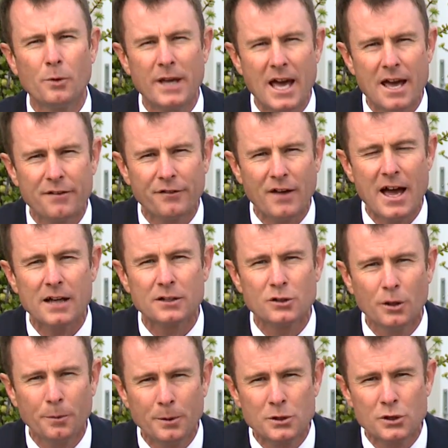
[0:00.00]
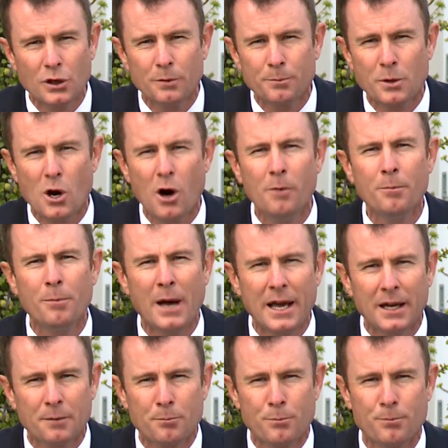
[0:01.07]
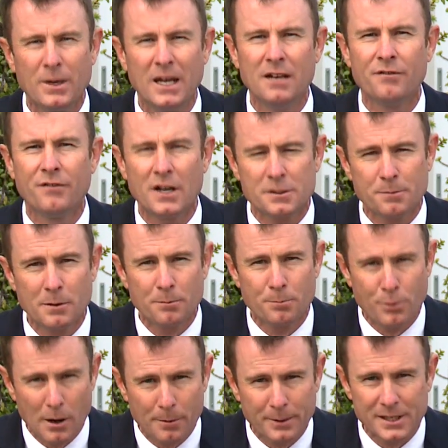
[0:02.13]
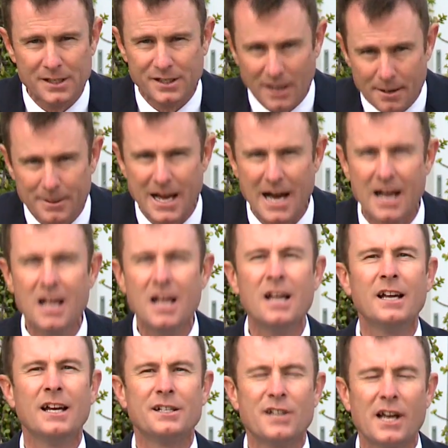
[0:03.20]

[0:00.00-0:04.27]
we have our TOOP+TOOP CommBank Investment Property Seminar. It's